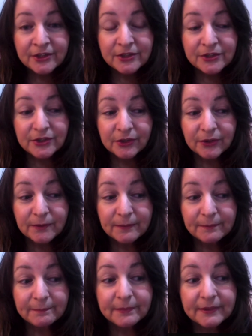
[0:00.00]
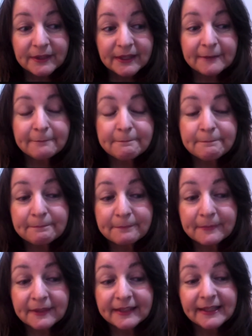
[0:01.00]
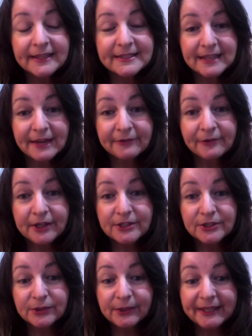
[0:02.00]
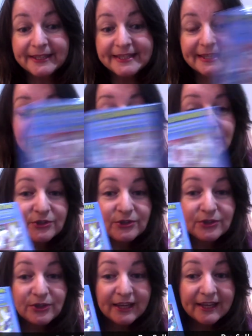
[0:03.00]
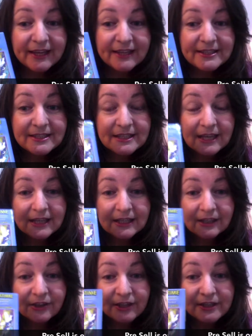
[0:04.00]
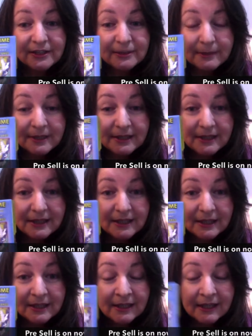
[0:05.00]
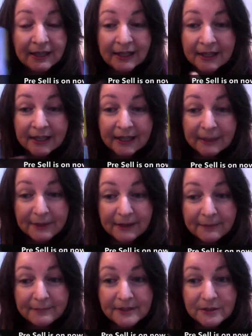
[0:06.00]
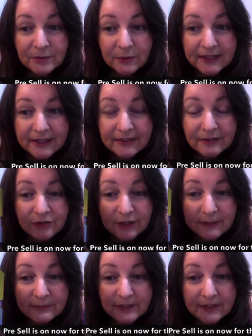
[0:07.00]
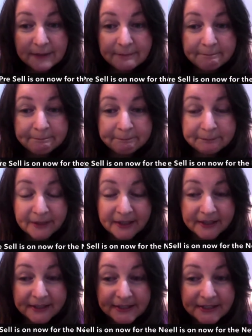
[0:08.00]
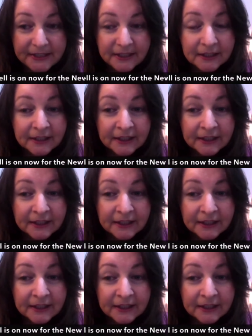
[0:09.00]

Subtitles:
So let's get right to it and see which two cards are going to be coming up this week in the Dreamtime card deck.